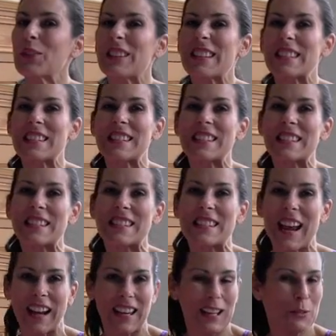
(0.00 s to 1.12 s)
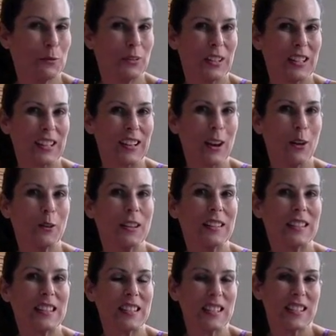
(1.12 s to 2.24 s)
for the second video
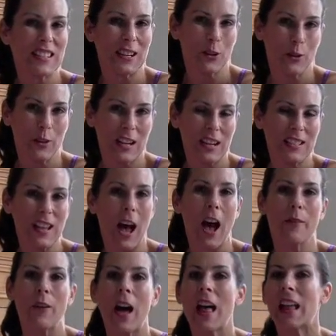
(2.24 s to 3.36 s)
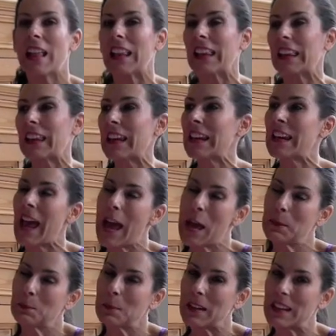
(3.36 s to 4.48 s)
in this series of lean
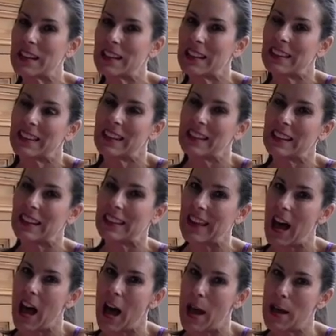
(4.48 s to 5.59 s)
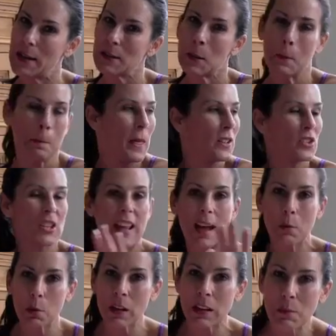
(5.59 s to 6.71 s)
and mean thin thighs.
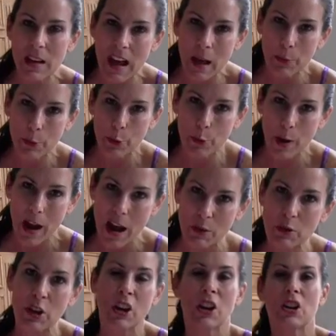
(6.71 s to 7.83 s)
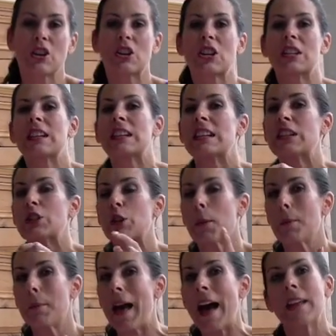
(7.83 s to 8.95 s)
Today we're gonna be on the ground. You're gonna need your
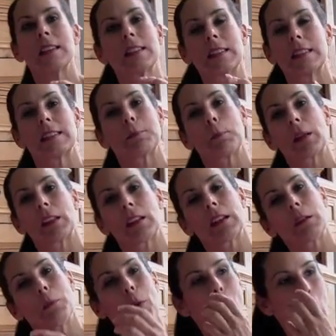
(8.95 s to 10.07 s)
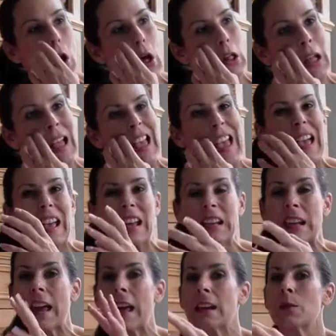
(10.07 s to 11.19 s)
mat, a stability ball,
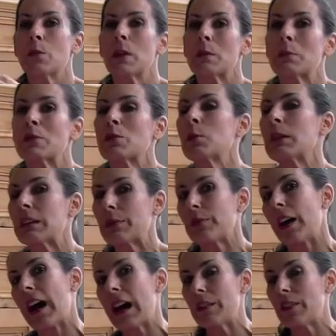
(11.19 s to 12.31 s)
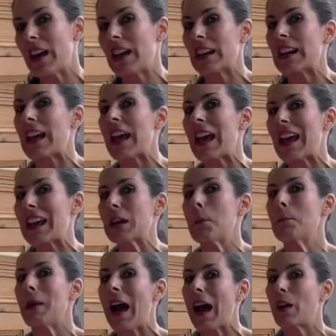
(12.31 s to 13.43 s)
and anywhere between a five and an
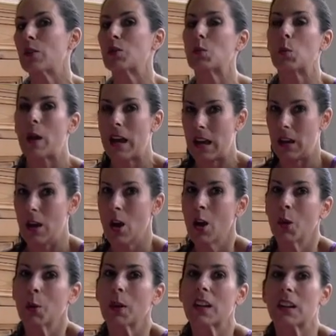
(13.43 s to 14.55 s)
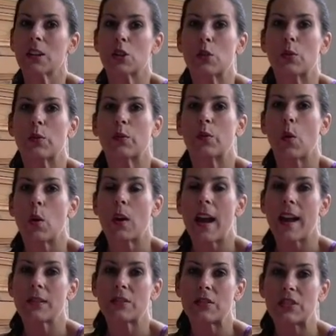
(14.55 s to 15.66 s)
eight pound weight. We're gonna do four
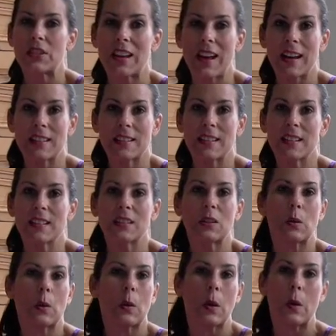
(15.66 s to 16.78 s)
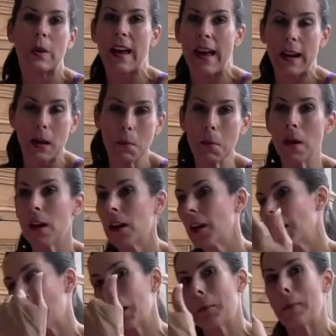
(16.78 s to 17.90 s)
exercises, so go get them,
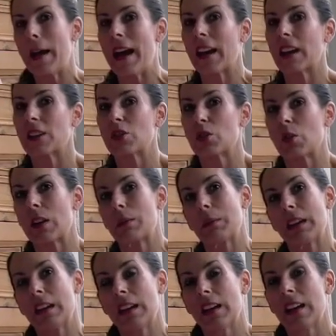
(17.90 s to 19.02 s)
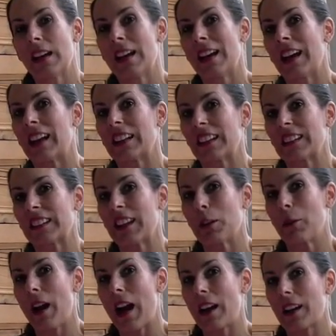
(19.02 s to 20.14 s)
come back and join me, and let's
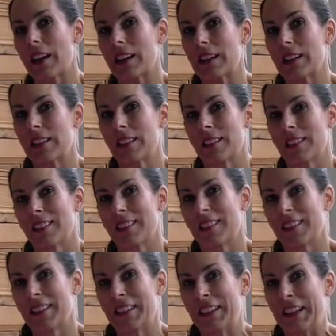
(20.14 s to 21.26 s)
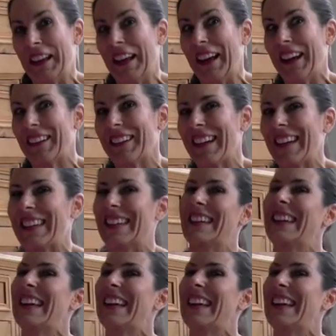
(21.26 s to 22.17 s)
get rocking. All right.